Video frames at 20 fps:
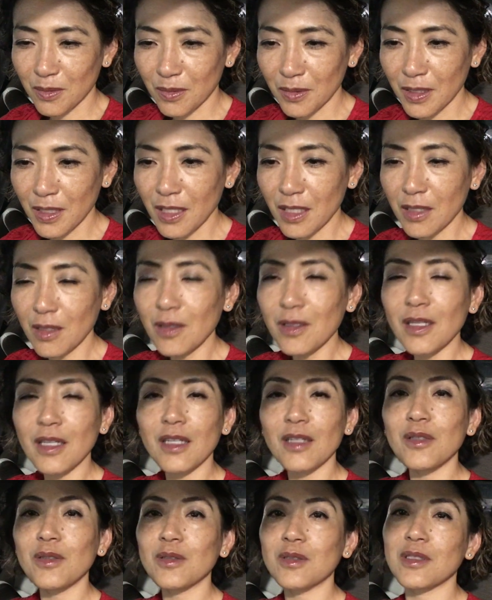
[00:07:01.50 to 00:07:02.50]
really look
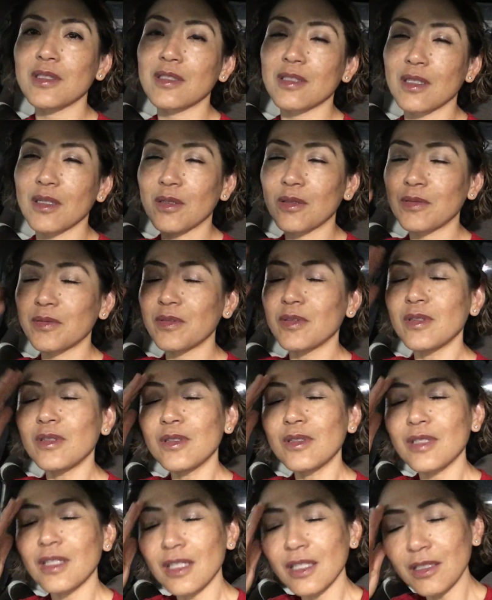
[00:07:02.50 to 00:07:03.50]
at yourself,
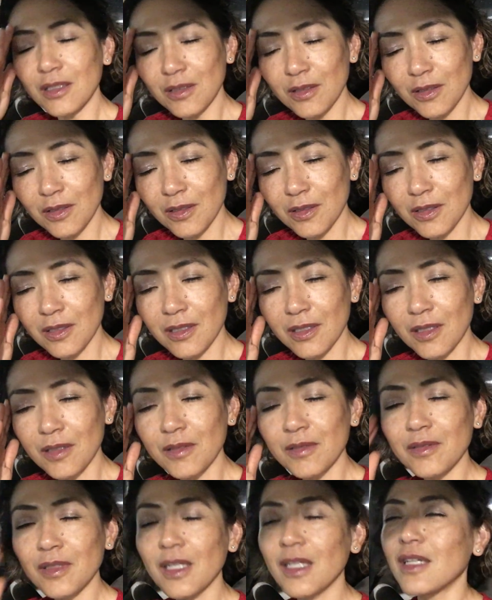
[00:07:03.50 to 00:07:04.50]
look into
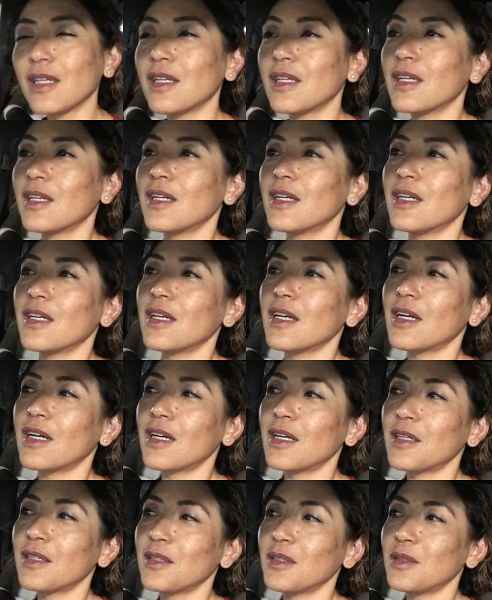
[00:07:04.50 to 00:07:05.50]
yourself,
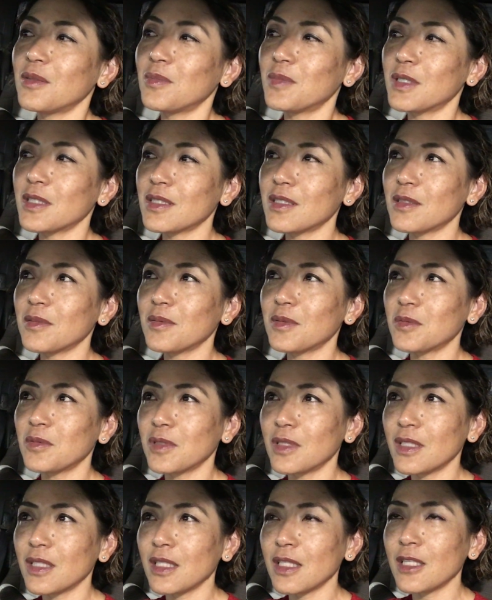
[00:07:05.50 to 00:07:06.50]
you must have a
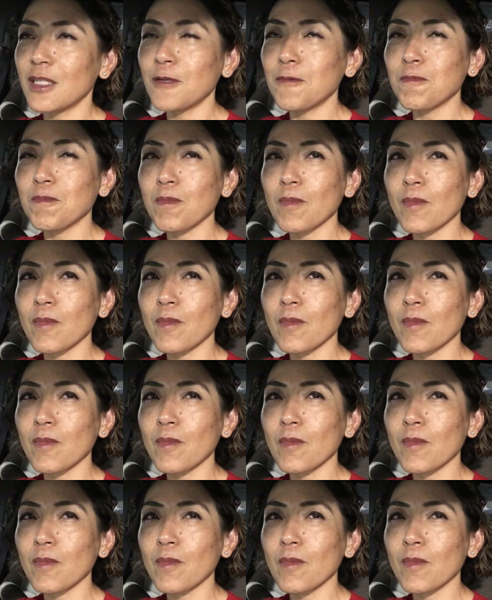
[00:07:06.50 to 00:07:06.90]
really